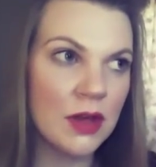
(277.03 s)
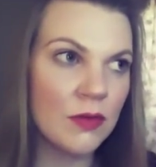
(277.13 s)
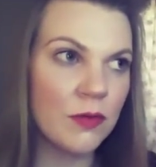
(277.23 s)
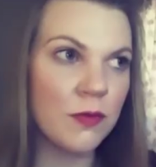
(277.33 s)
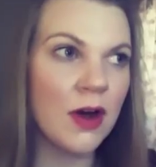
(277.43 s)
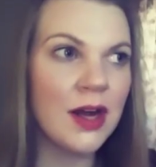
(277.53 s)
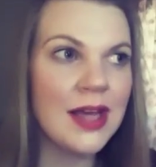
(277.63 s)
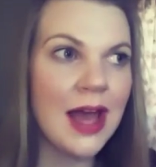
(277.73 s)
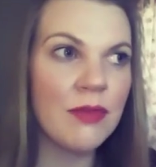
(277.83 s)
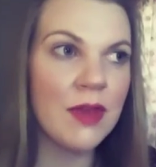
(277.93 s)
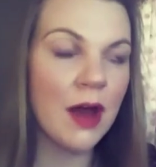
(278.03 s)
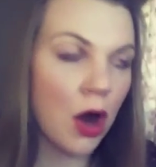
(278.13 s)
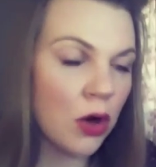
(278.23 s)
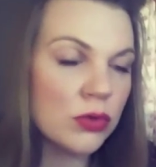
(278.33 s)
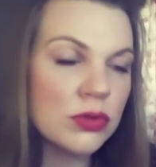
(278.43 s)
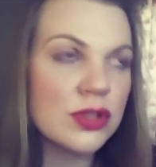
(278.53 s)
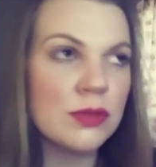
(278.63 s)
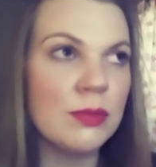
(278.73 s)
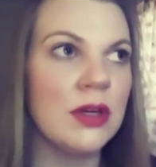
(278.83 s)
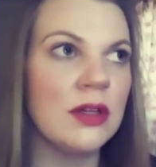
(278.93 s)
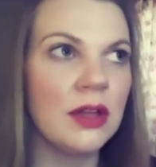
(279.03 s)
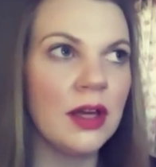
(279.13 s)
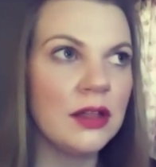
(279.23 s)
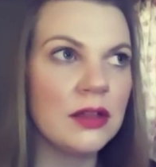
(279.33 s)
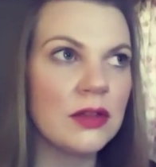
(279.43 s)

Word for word: finally have that ultimate like